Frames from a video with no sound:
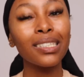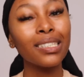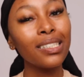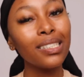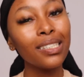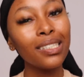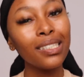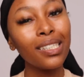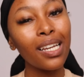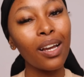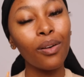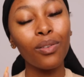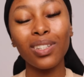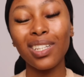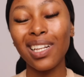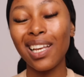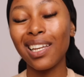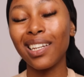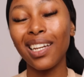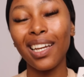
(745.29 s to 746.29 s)
I was
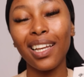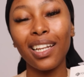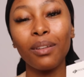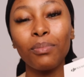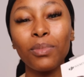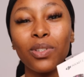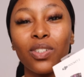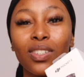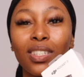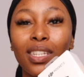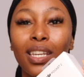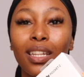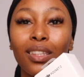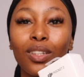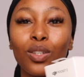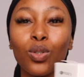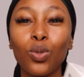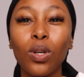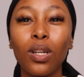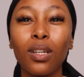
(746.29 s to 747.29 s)
like, let me just get
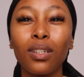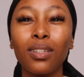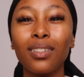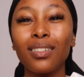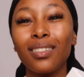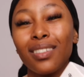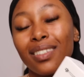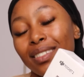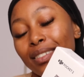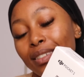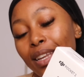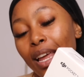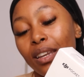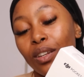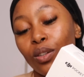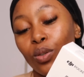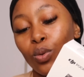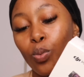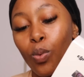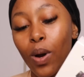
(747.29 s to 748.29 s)
this one, a
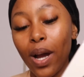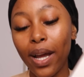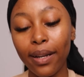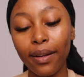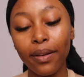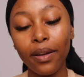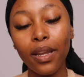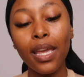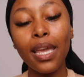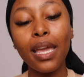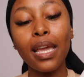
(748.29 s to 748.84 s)
standard one.